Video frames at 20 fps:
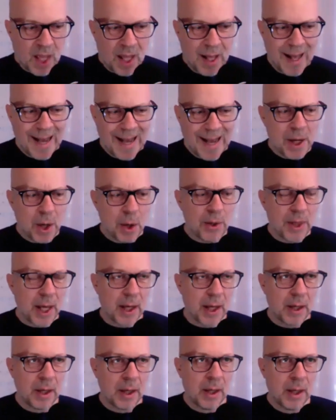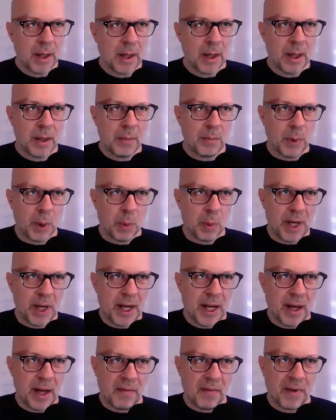I know that when we
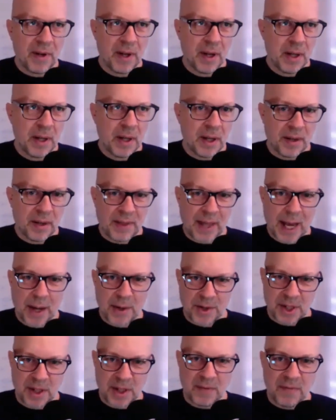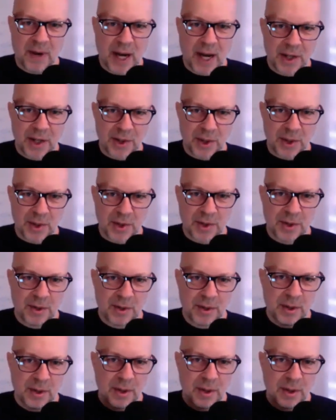have 1,000 advisors,